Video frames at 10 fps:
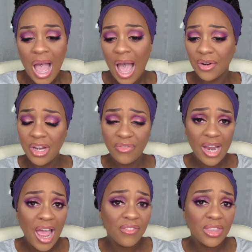I don't even
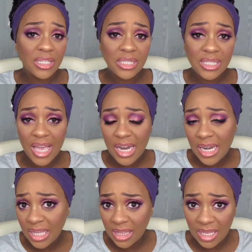have to set
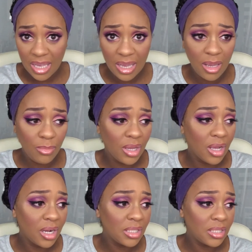anything
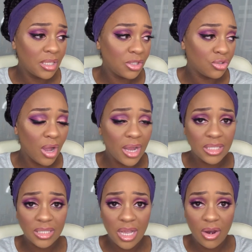because it
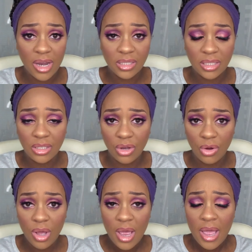dries down as, you
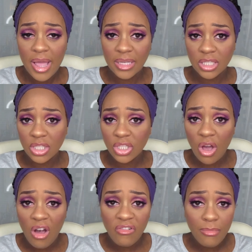know, as a
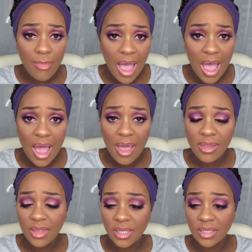soft matte,
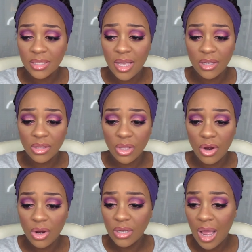and this is that and the
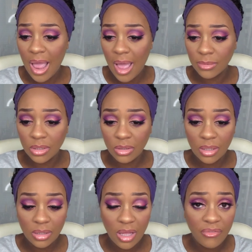third. I absolutely
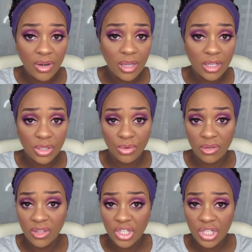love it. It gets rid
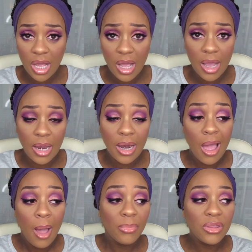of the shine.
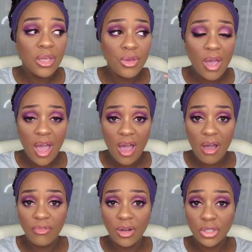But then you
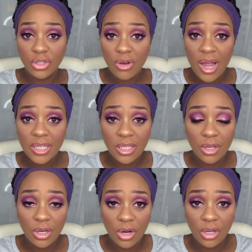have us dry
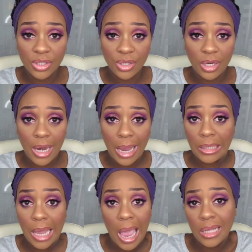skin girls that are like,
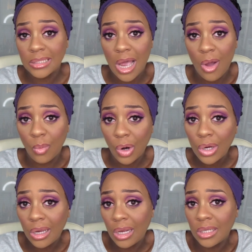yeah, it's not
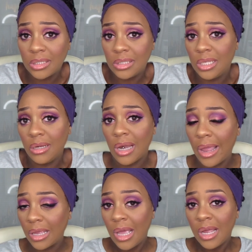working because it's
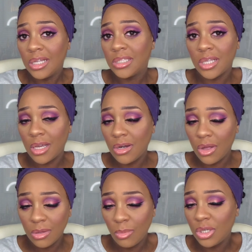like it's sucking
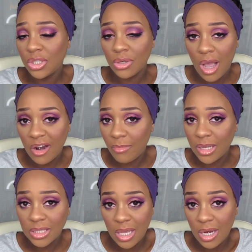all the moisture out of my
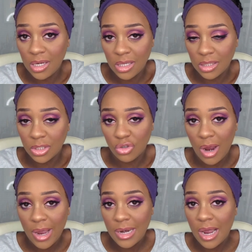skin and it's
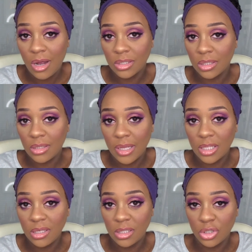drying down to like
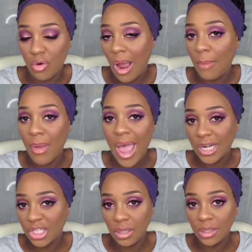this dry
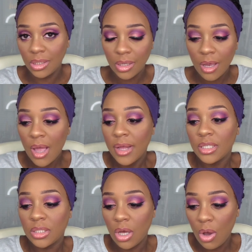patchy look.
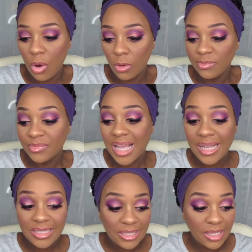So
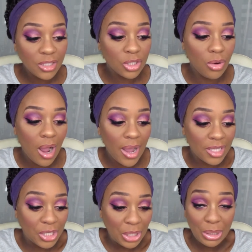I did try
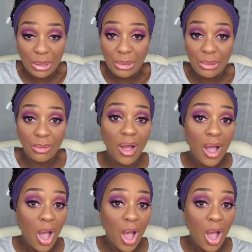to